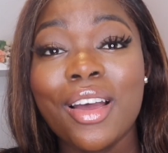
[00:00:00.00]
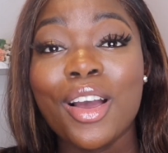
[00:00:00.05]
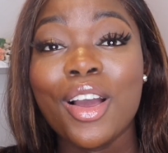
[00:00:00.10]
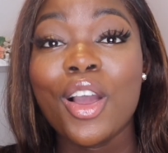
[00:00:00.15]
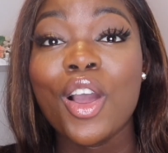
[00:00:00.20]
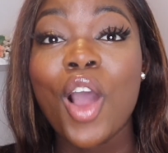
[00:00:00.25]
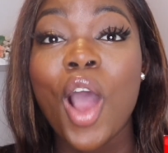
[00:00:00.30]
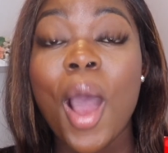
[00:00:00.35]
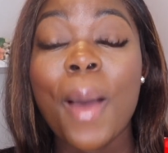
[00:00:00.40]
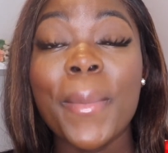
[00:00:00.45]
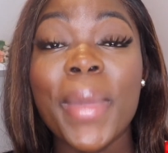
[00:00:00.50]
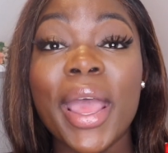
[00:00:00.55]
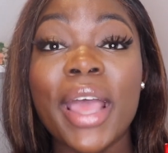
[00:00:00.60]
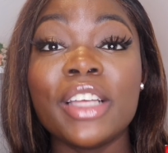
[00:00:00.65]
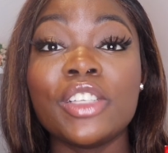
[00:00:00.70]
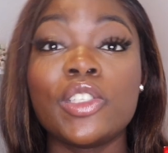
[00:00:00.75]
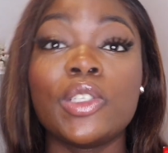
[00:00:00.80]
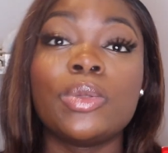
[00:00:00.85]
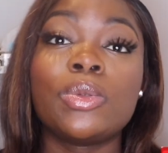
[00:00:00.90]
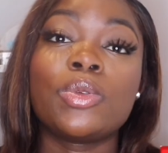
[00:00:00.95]
comment,
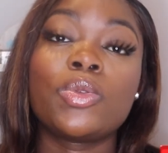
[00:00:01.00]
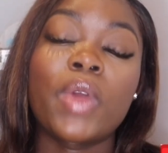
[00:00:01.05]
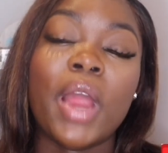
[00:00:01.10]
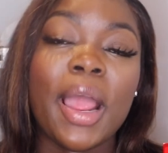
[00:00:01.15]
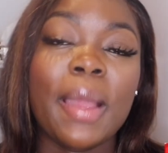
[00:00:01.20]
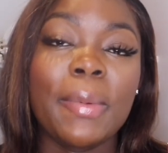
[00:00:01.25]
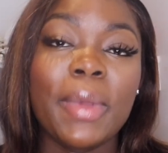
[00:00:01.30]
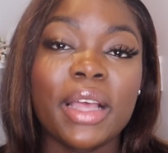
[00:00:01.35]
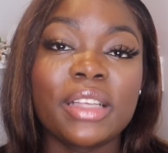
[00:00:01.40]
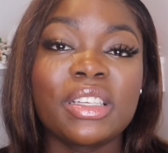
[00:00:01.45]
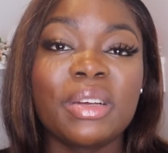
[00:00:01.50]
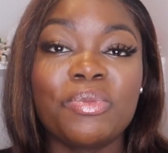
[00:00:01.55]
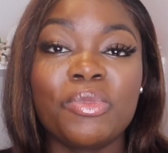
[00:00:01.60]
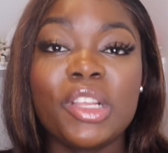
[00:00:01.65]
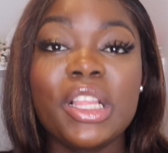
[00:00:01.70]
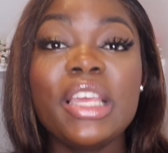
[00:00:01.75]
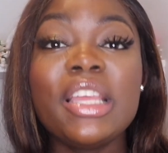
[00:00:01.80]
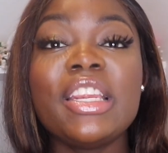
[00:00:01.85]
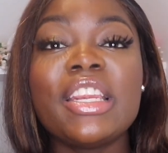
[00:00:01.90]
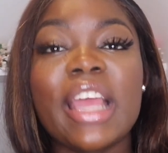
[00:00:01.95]
and subscribe, guys. I'm
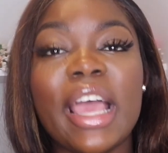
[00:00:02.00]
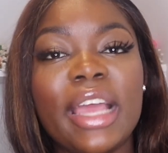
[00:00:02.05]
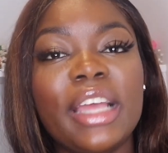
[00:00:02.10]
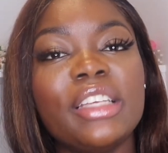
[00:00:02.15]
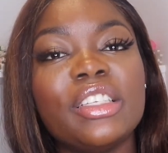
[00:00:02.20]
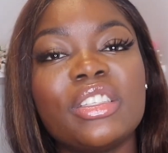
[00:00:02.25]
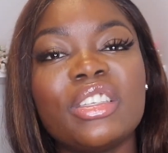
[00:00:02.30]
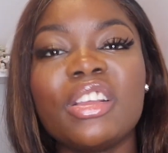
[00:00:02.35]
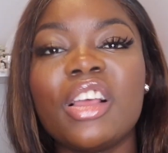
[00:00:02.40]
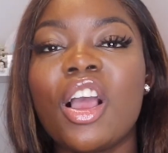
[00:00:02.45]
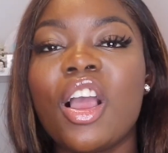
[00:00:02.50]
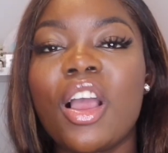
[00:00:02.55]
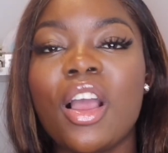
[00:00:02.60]
really nice.